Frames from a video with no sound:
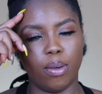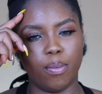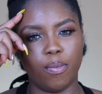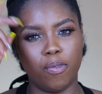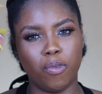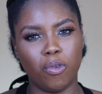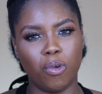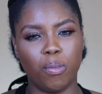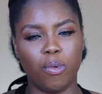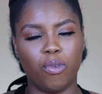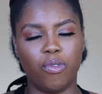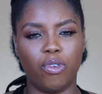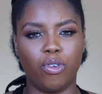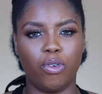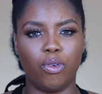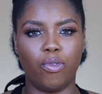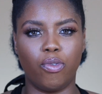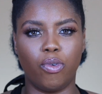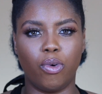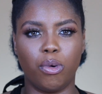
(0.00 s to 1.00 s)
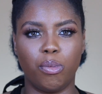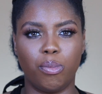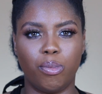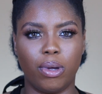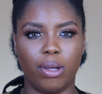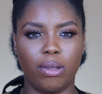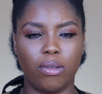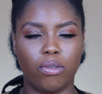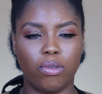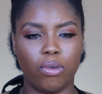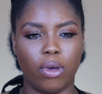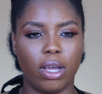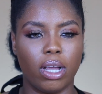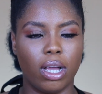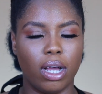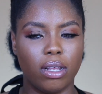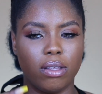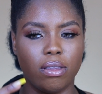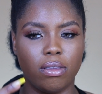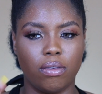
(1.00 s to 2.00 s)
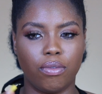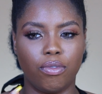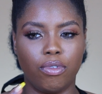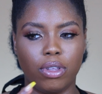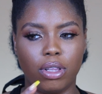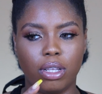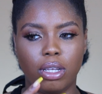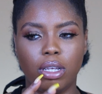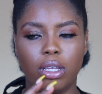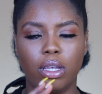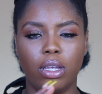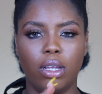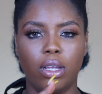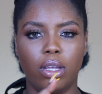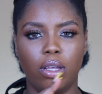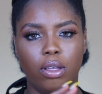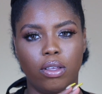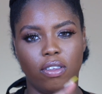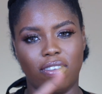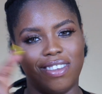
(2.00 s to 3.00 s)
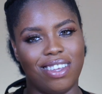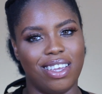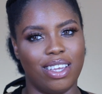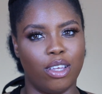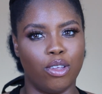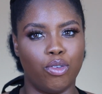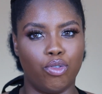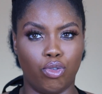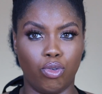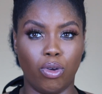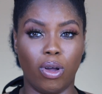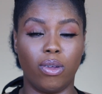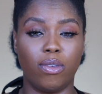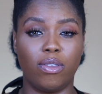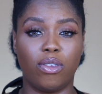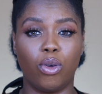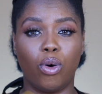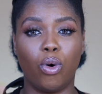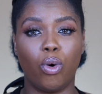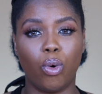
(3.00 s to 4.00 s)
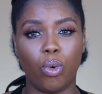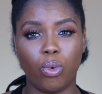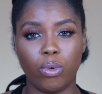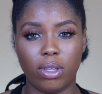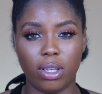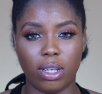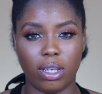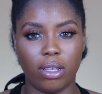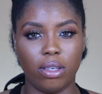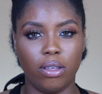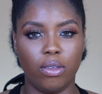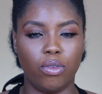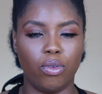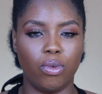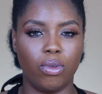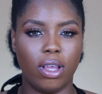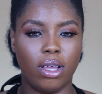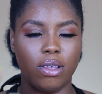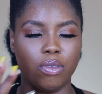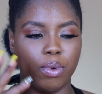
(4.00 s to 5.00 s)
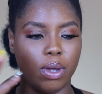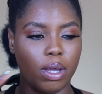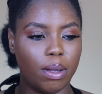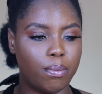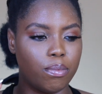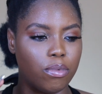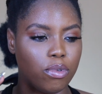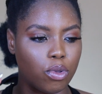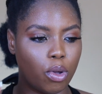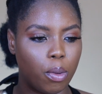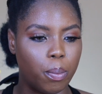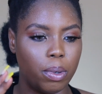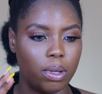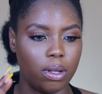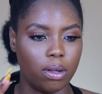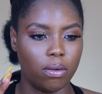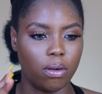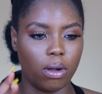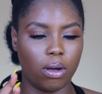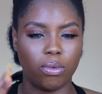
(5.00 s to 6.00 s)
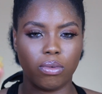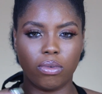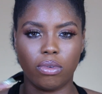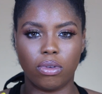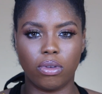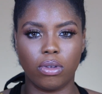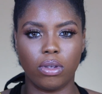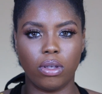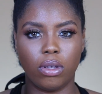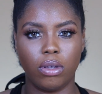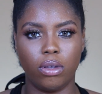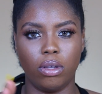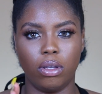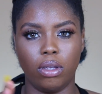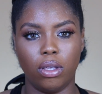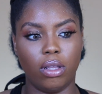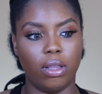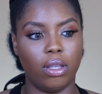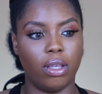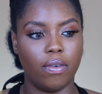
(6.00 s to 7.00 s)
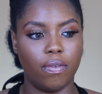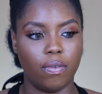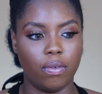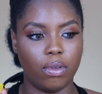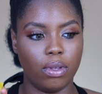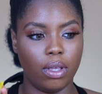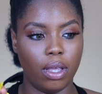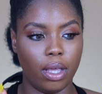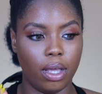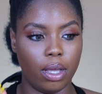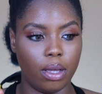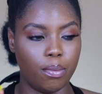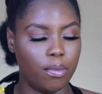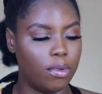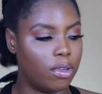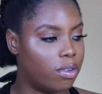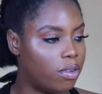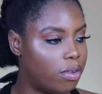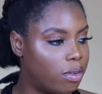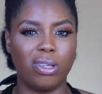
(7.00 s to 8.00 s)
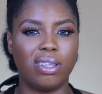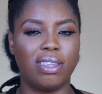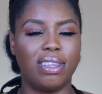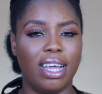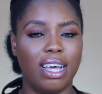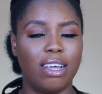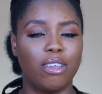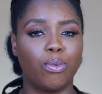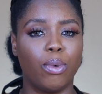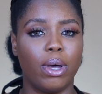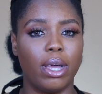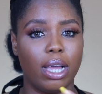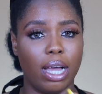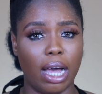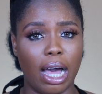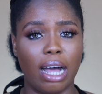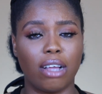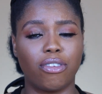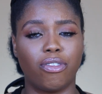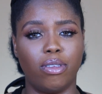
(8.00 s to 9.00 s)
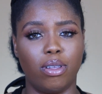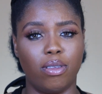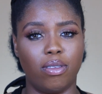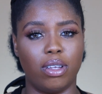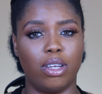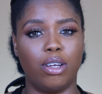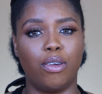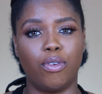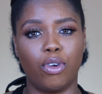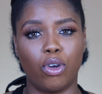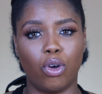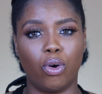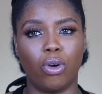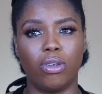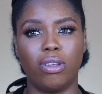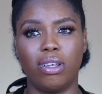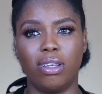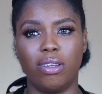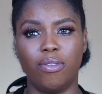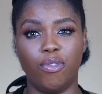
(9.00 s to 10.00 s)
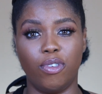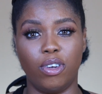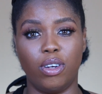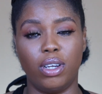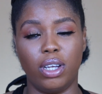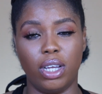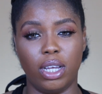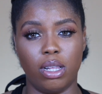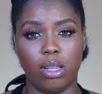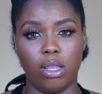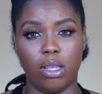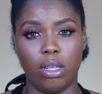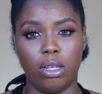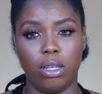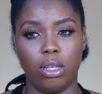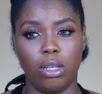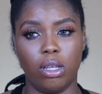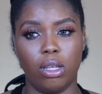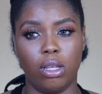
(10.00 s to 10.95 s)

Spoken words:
film a video for a brand, so I can't really take it throughout the whole day. So that's why I'm stopping around 11 a.m. ish. But that's why I actually started recording it very early